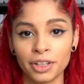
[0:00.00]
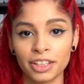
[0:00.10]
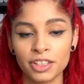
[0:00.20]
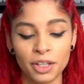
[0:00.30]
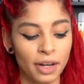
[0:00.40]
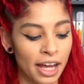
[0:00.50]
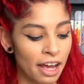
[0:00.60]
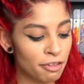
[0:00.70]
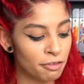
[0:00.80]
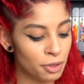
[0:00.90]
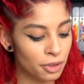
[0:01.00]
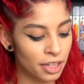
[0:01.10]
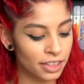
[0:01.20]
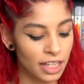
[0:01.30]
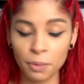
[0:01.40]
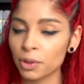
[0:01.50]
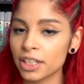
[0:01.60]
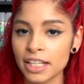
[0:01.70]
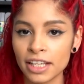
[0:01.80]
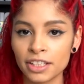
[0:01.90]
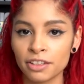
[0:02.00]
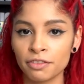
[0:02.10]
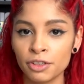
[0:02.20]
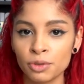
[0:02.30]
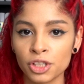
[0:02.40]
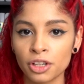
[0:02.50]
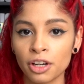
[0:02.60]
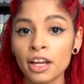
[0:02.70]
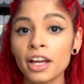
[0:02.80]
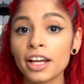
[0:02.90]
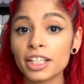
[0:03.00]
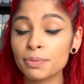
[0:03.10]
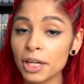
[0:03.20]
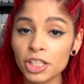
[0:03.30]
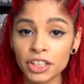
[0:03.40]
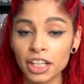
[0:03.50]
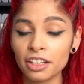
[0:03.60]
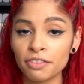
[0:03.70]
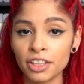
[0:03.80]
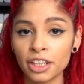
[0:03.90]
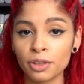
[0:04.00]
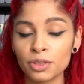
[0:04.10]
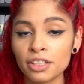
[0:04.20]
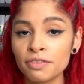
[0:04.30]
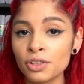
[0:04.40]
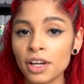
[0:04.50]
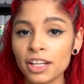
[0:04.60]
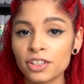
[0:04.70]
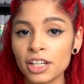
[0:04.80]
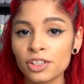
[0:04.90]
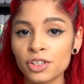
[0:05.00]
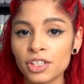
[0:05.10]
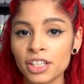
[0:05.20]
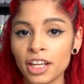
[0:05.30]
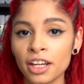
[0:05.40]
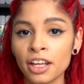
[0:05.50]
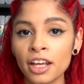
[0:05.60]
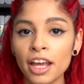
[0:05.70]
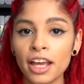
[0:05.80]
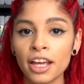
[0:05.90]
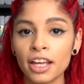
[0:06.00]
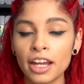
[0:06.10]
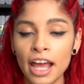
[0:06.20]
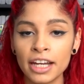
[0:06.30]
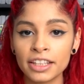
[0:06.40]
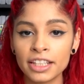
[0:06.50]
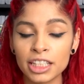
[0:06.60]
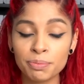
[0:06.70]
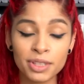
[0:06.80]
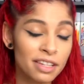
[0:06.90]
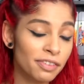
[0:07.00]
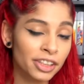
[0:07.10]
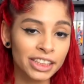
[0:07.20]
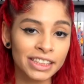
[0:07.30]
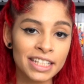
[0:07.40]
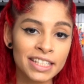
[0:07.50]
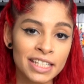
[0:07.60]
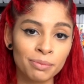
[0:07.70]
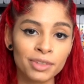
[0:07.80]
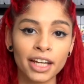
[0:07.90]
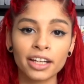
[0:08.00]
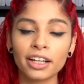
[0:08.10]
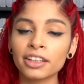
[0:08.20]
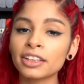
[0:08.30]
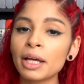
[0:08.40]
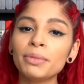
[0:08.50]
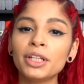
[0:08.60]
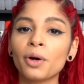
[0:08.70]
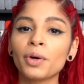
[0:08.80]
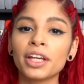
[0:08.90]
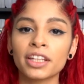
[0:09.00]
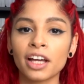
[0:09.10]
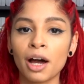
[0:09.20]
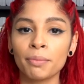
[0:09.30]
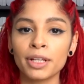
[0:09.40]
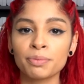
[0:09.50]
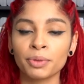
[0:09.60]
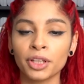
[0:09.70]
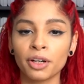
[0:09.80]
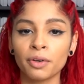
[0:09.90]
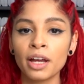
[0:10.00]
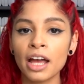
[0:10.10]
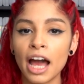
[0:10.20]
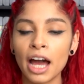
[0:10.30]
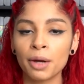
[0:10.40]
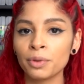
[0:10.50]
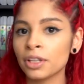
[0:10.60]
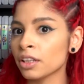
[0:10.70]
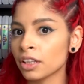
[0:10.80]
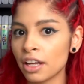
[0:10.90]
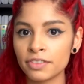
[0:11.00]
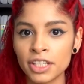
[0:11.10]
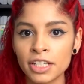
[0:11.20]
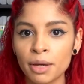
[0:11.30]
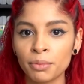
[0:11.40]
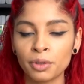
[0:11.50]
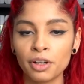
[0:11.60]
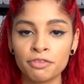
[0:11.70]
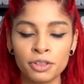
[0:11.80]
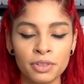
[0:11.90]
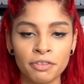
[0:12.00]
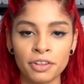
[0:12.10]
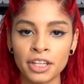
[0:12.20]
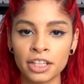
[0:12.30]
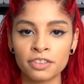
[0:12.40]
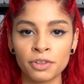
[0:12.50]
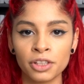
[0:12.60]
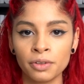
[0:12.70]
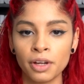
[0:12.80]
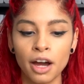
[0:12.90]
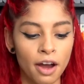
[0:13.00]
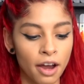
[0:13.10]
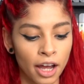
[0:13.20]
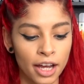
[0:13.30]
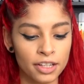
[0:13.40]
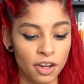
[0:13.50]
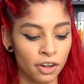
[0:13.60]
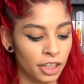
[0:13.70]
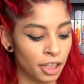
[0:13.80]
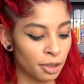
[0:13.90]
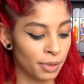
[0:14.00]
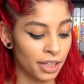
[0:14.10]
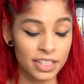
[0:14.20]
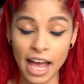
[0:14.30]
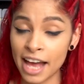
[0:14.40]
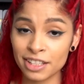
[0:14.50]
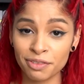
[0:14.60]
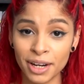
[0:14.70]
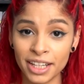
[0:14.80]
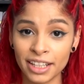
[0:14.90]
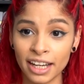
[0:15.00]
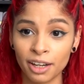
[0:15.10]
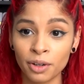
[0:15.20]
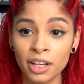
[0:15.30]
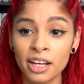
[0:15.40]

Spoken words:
So I have a few things I want to test in the future, especially in a video. So if you guys are interested in anything specifically to the Steam Deck, let me know in the comments below. I would love to demo a few different things for you guys on here, because as of right now,